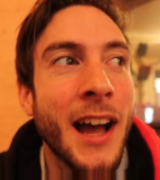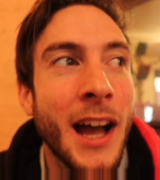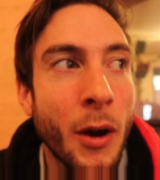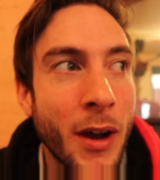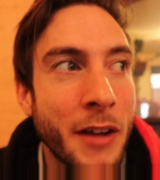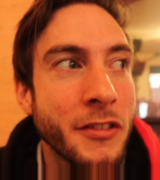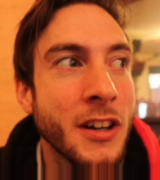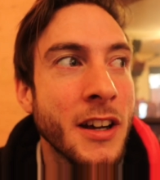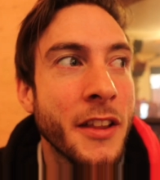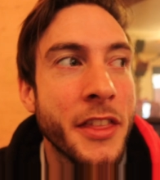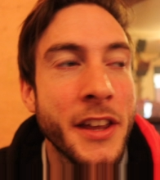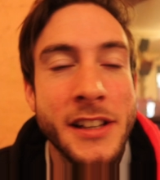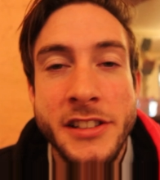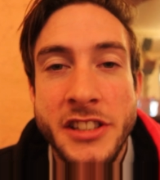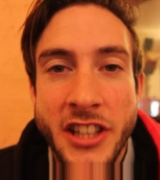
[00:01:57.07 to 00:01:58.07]
However,
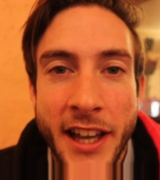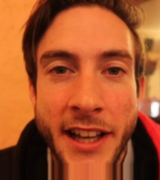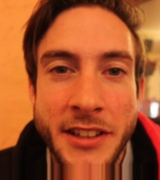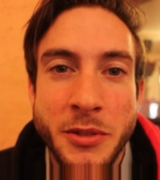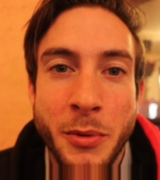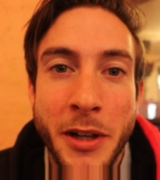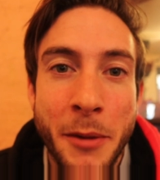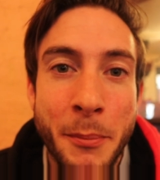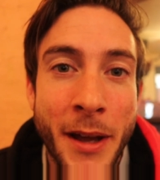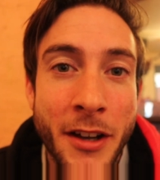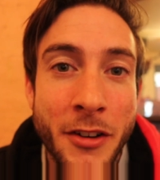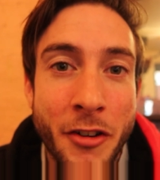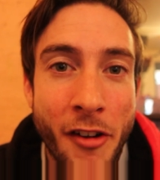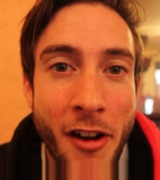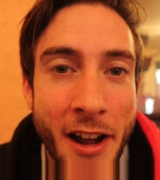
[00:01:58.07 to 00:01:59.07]
things changed when I
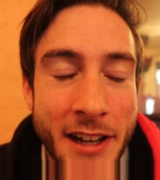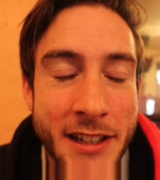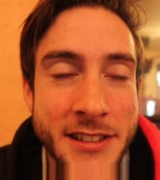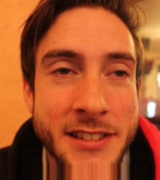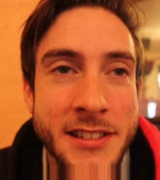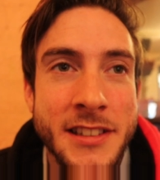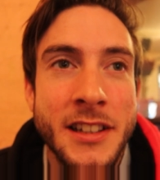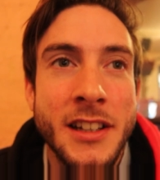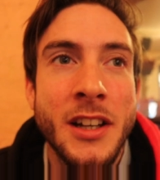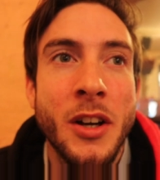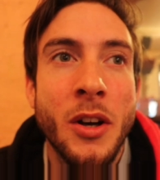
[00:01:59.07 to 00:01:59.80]
met Christ,